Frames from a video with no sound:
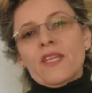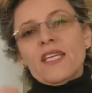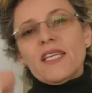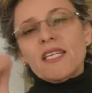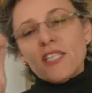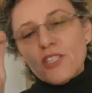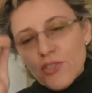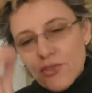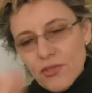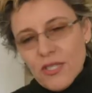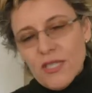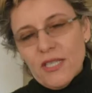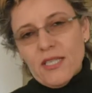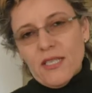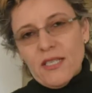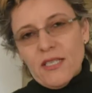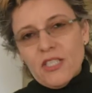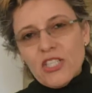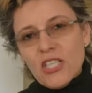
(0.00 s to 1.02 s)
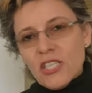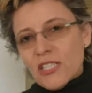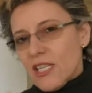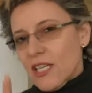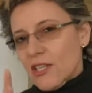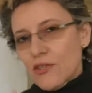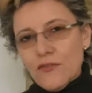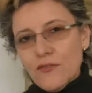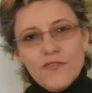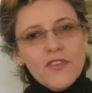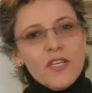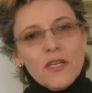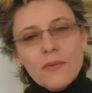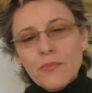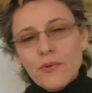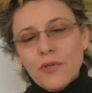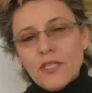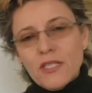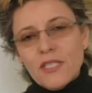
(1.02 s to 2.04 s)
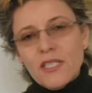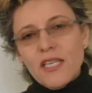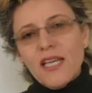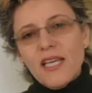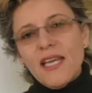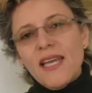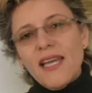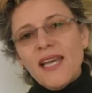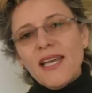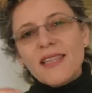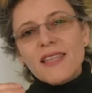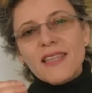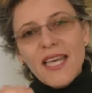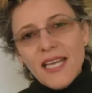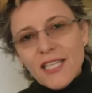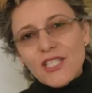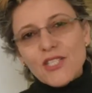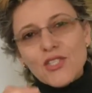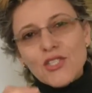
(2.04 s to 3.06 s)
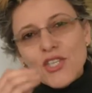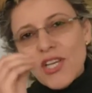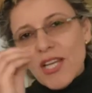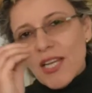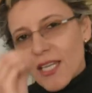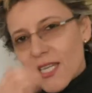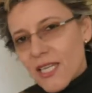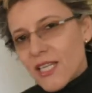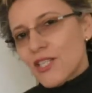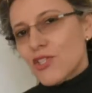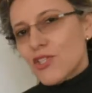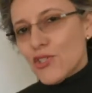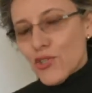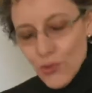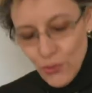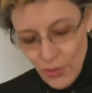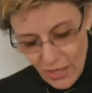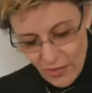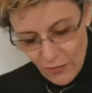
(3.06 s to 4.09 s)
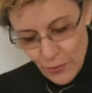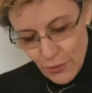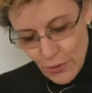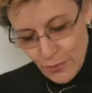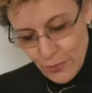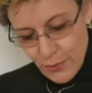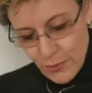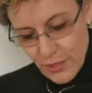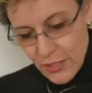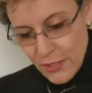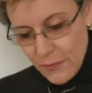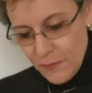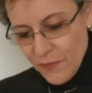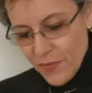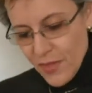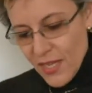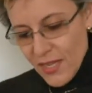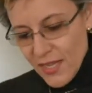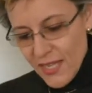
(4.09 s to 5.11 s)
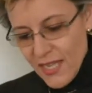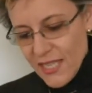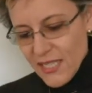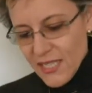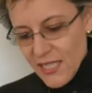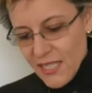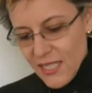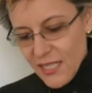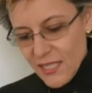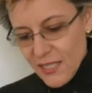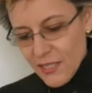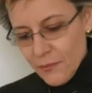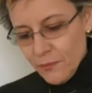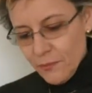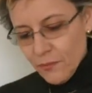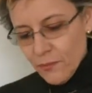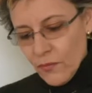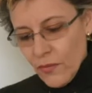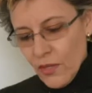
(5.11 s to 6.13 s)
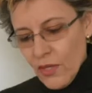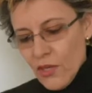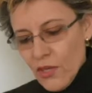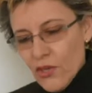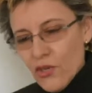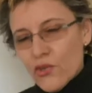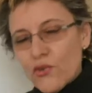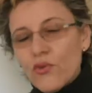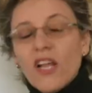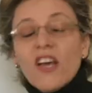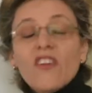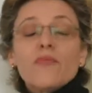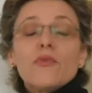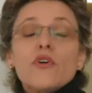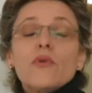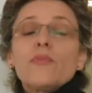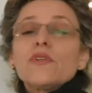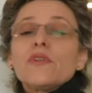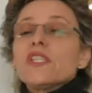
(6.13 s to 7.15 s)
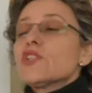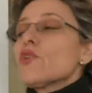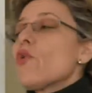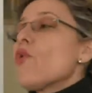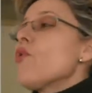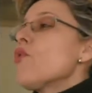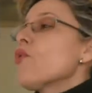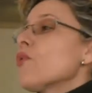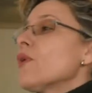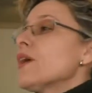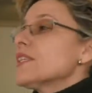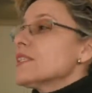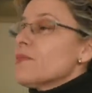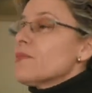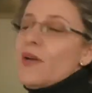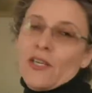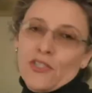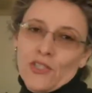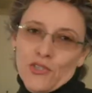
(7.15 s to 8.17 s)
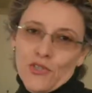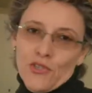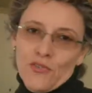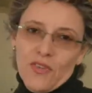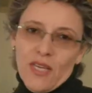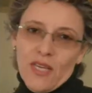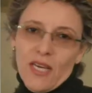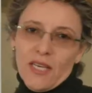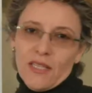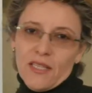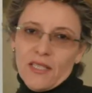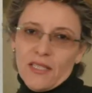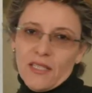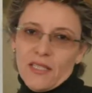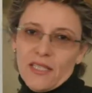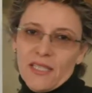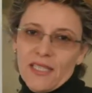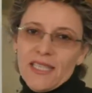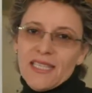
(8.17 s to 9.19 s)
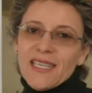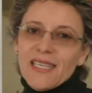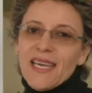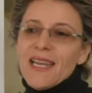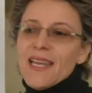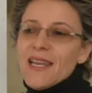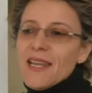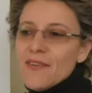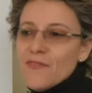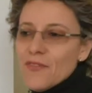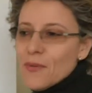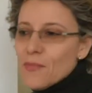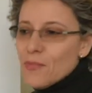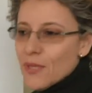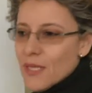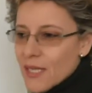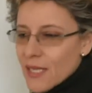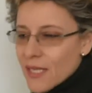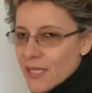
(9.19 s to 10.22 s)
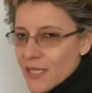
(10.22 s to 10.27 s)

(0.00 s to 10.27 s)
is unique, just like your fingerprint. And that's linked to your life purpose. The next thing is, your life purpose is always about serving others. It can never be a